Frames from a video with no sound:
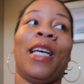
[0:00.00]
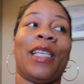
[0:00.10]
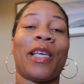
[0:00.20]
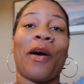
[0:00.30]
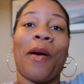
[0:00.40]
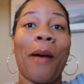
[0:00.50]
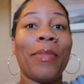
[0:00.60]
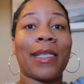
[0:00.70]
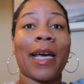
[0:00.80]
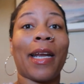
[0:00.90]
So I'm
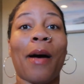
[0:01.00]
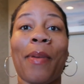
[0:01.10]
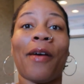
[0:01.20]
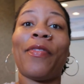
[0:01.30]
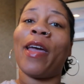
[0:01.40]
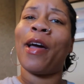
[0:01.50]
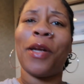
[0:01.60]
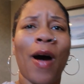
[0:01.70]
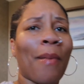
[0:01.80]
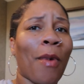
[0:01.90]
excited about that. Y'all
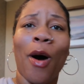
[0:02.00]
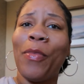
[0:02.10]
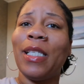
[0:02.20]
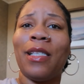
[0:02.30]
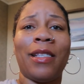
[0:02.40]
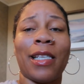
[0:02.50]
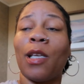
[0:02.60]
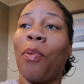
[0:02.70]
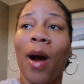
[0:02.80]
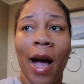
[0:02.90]
know I'm always the
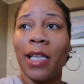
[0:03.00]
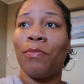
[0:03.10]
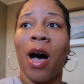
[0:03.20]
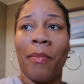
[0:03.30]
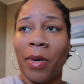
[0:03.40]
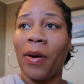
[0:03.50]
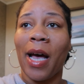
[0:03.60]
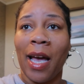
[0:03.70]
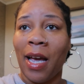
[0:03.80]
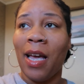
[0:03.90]
surprise mama,
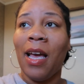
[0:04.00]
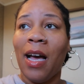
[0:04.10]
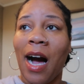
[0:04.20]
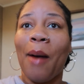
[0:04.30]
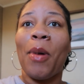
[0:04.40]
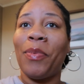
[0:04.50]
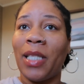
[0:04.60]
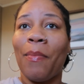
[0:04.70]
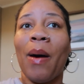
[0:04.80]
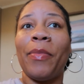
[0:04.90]
okay? I'm always
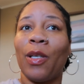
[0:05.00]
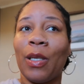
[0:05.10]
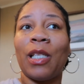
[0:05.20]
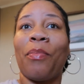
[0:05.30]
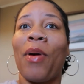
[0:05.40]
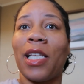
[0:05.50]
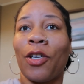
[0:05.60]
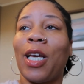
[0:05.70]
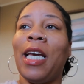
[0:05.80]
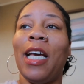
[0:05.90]
that mama just gonna surprise
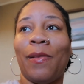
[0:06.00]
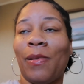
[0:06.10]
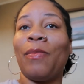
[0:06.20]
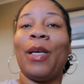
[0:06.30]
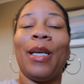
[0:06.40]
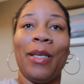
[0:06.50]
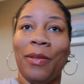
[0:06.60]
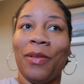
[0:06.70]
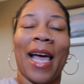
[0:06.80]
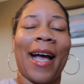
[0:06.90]
her kids with some good
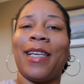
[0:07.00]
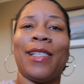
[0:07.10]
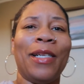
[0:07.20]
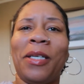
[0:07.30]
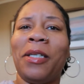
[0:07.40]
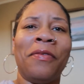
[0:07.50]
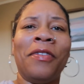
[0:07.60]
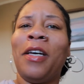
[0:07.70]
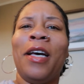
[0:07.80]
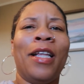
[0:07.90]
news. Like, I just love
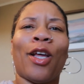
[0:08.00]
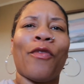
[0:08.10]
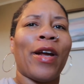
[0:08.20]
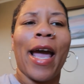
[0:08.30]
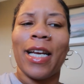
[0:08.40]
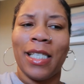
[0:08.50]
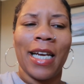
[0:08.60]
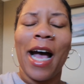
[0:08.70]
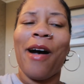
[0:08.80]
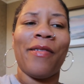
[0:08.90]
the reaction.
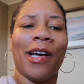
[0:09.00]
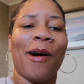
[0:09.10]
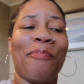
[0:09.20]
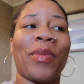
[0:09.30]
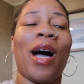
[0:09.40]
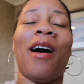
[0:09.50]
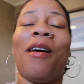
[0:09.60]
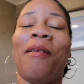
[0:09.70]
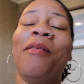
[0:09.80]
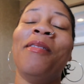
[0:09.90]
I don't know.
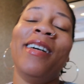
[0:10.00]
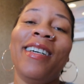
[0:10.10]
Um